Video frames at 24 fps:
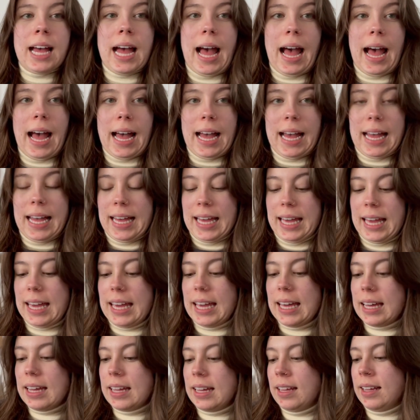
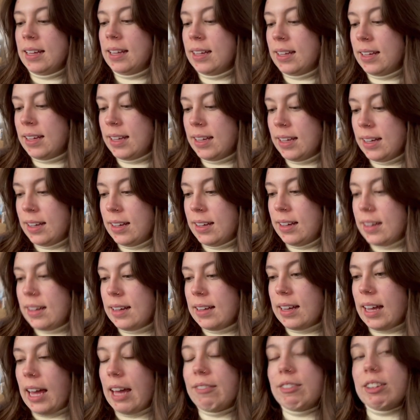I
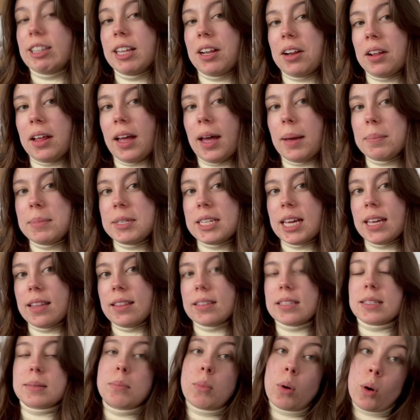gave a little update
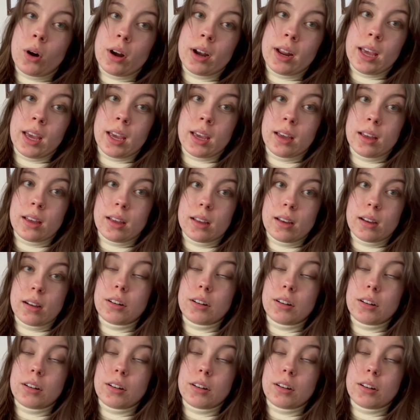this morning,